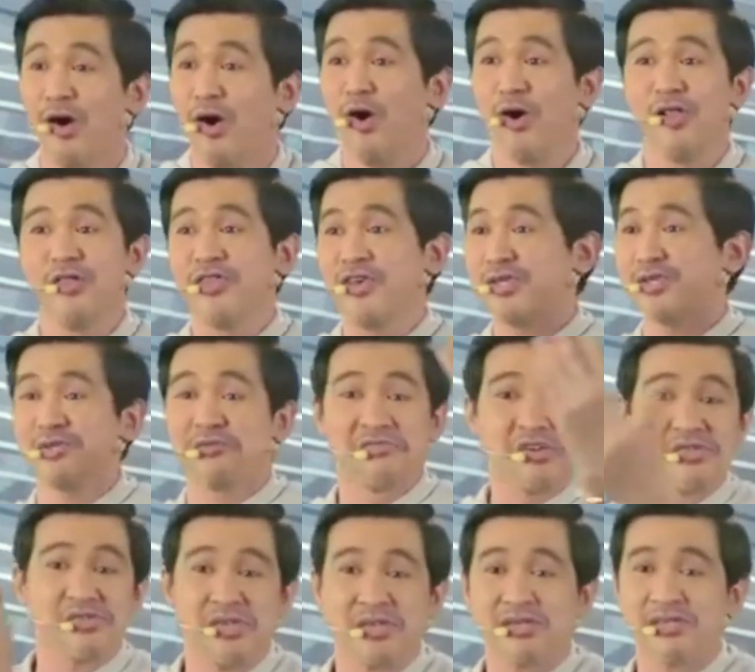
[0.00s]
all this
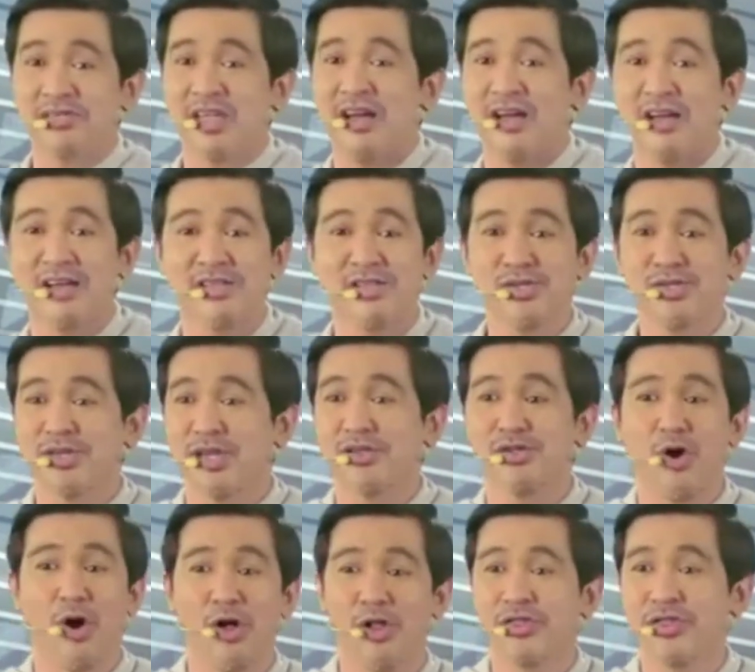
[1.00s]
resistance,
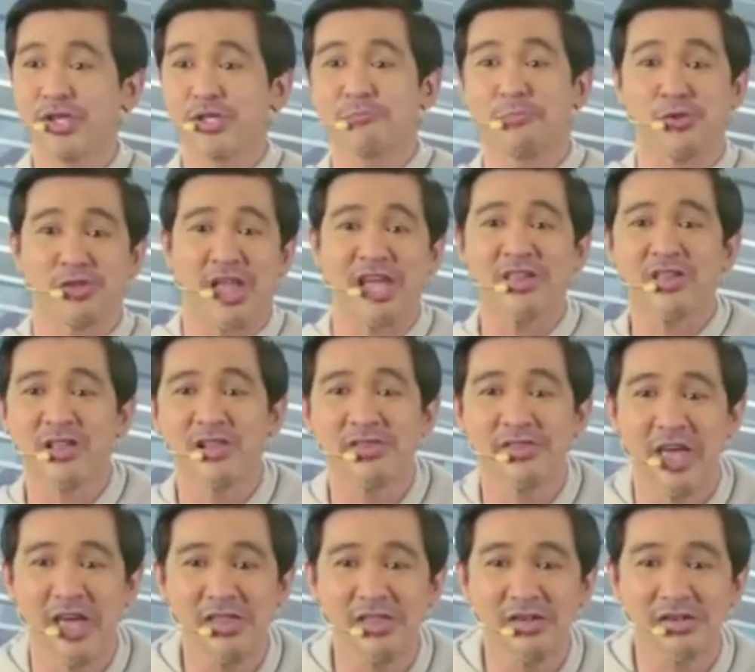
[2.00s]
and all these potential
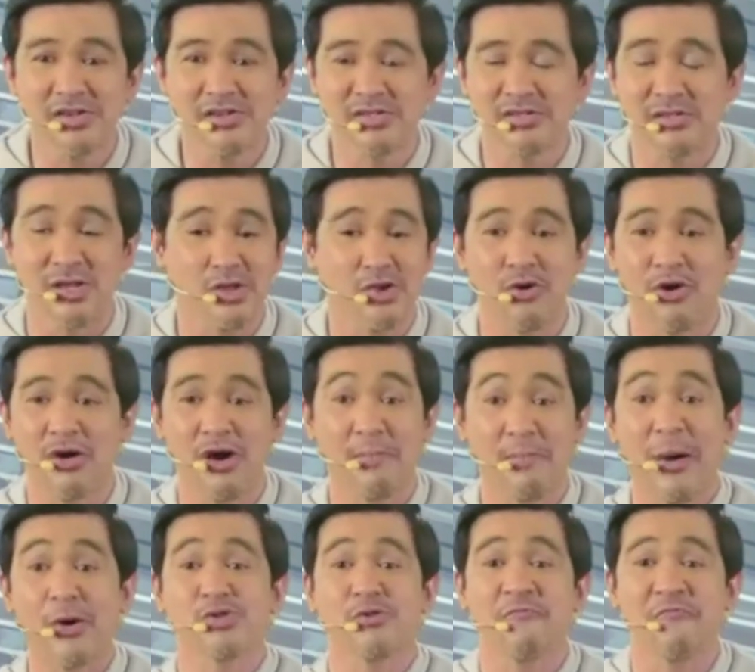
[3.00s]
dangers that you are
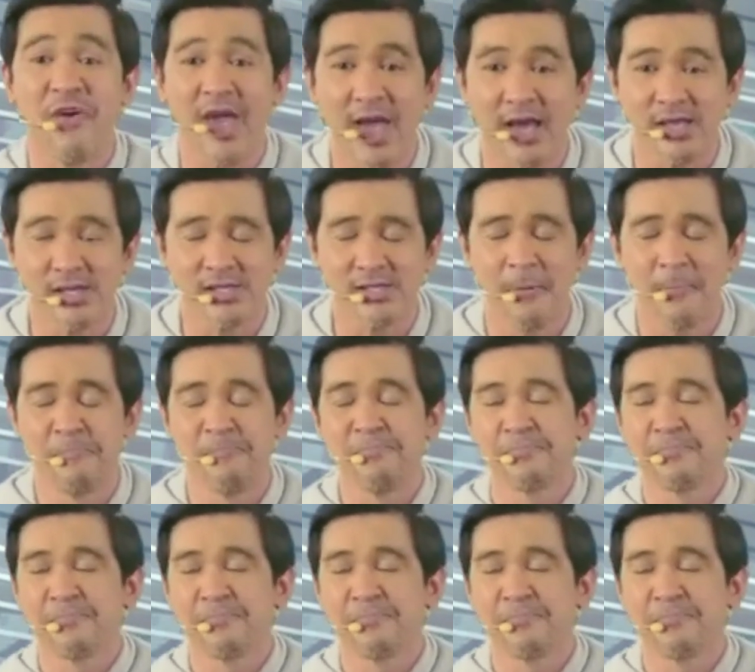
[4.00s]
about to face?